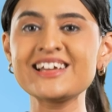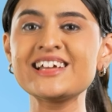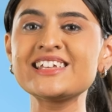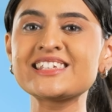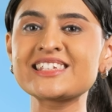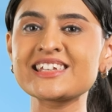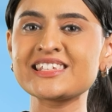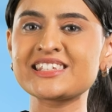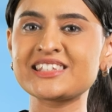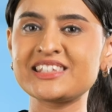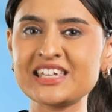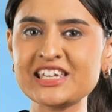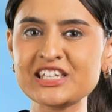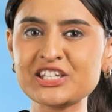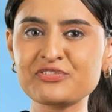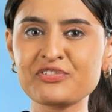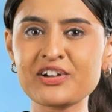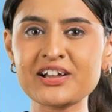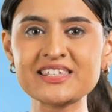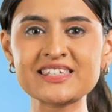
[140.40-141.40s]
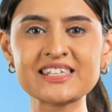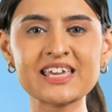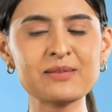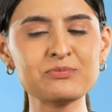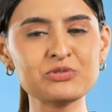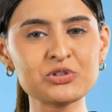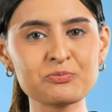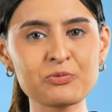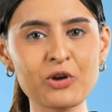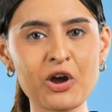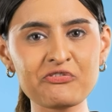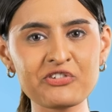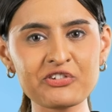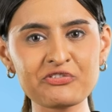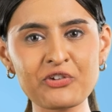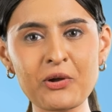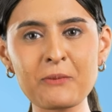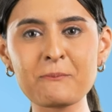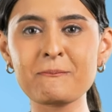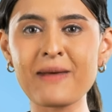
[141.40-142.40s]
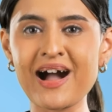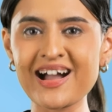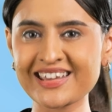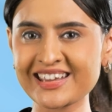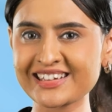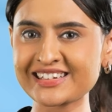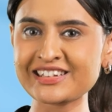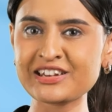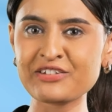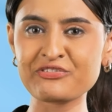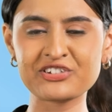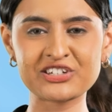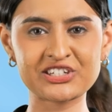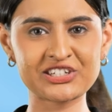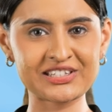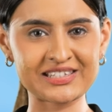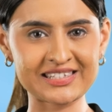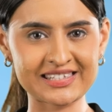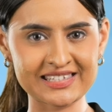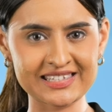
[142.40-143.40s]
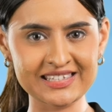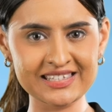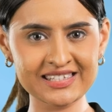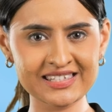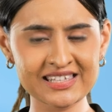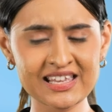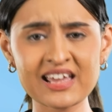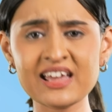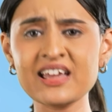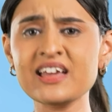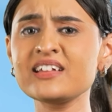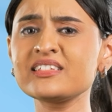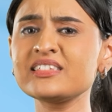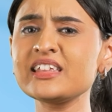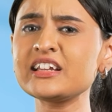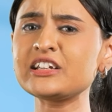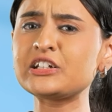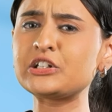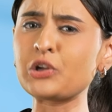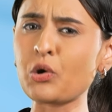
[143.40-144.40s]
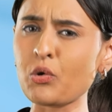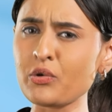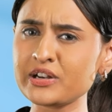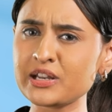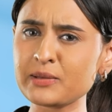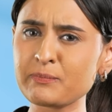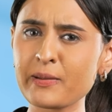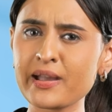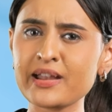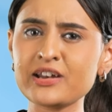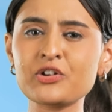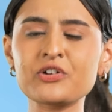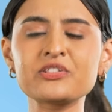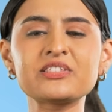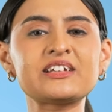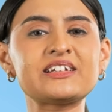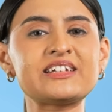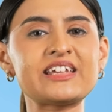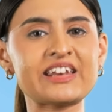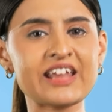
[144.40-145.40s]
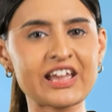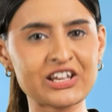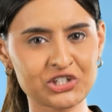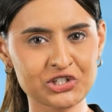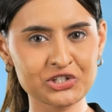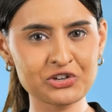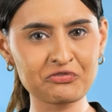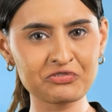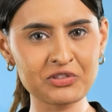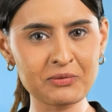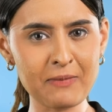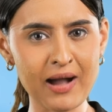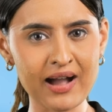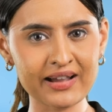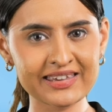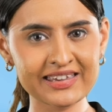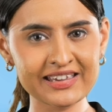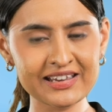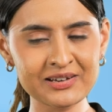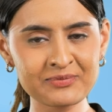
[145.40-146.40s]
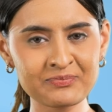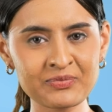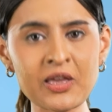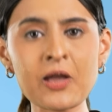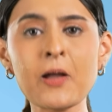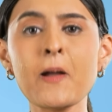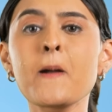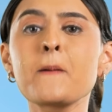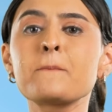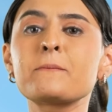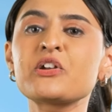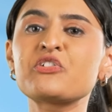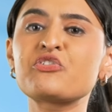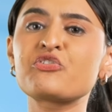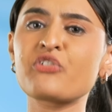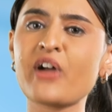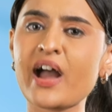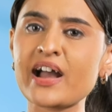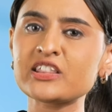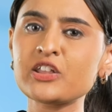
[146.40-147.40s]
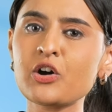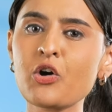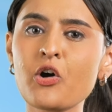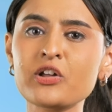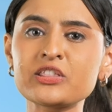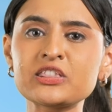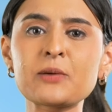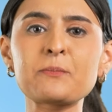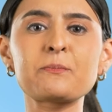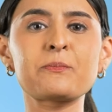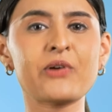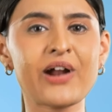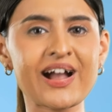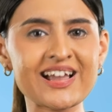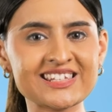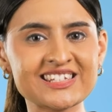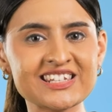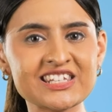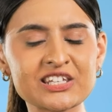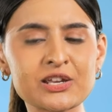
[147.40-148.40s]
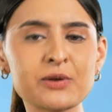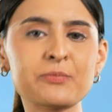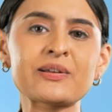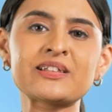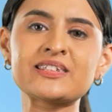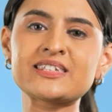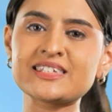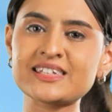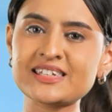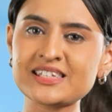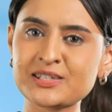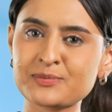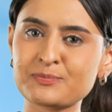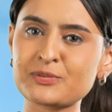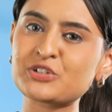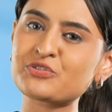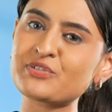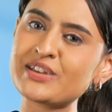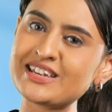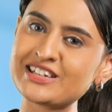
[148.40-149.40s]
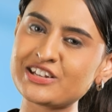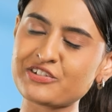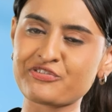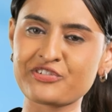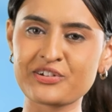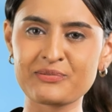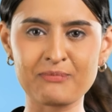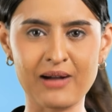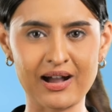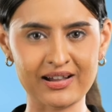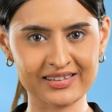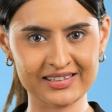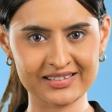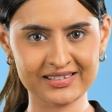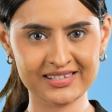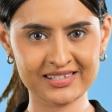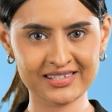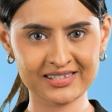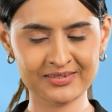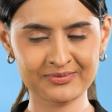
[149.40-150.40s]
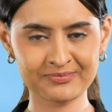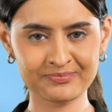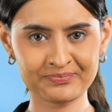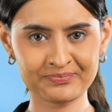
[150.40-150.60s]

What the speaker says: Since these funds aim to profit from market inefficiencies, they don't depend on the direction of the market, but rather on the price discrepancies between different markets.